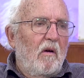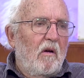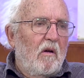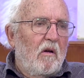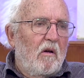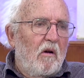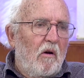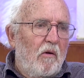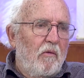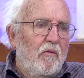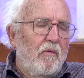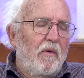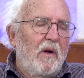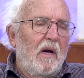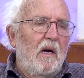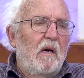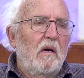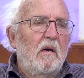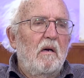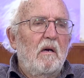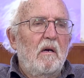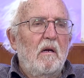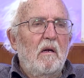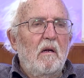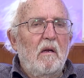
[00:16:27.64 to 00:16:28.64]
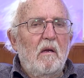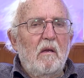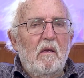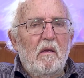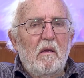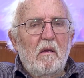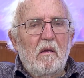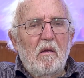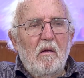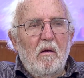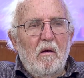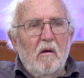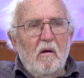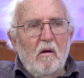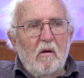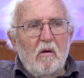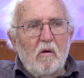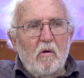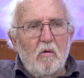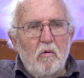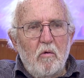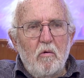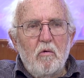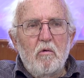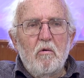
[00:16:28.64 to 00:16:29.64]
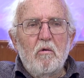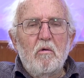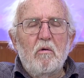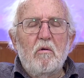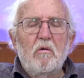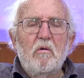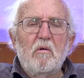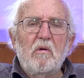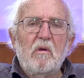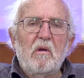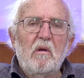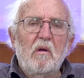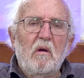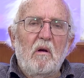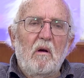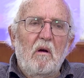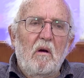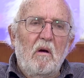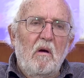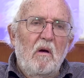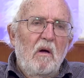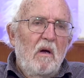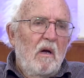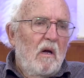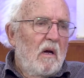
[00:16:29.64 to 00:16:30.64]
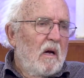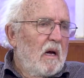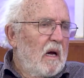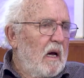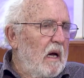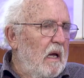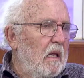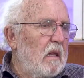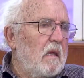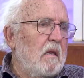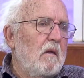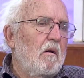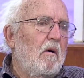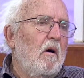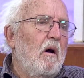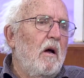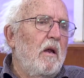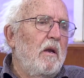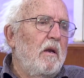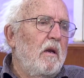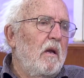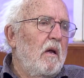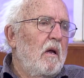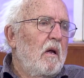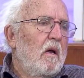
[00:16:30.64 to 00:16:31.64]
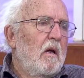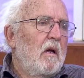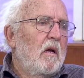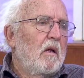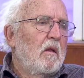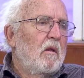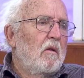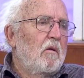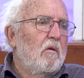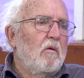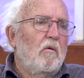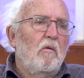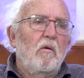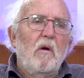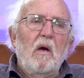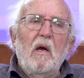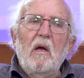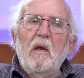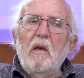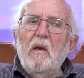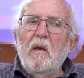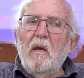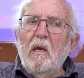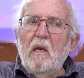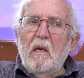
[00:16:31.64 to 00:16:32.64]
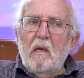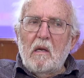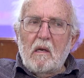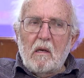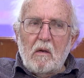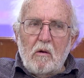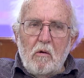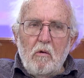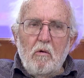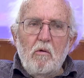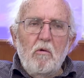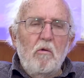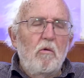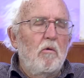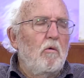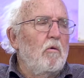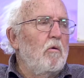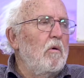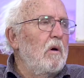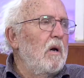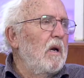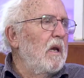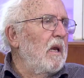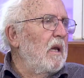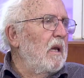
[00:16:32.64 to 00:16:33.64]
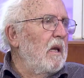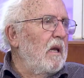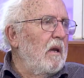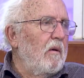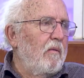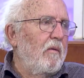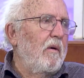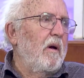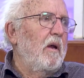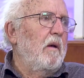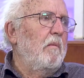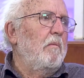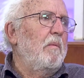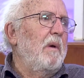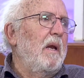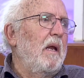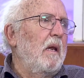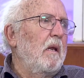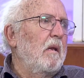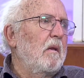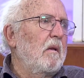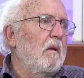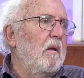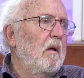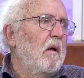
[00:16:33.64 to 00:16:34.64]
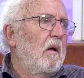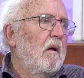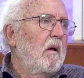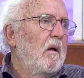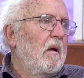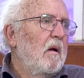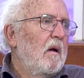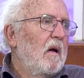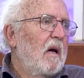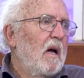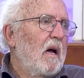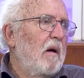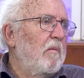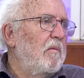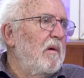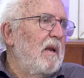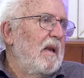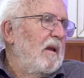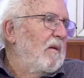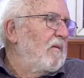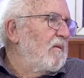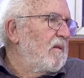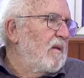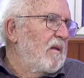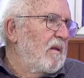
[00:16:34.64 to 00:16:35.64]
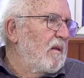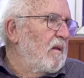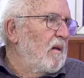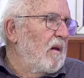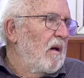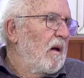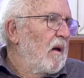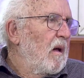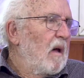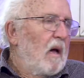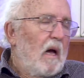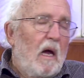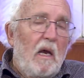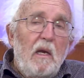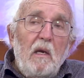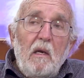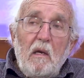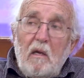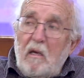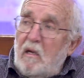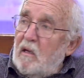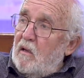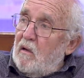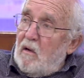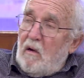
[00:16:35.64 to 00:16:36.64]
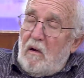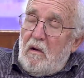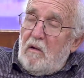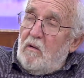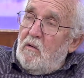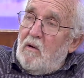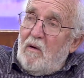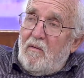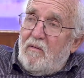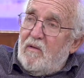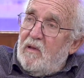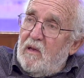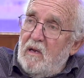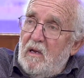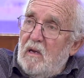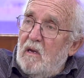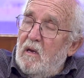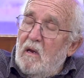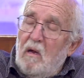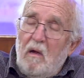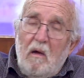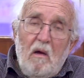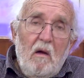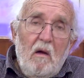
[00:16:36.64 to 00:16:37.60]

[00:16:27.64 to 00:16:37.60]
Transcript: conference, course, and so on in school in different places. I believe it's and here you have seen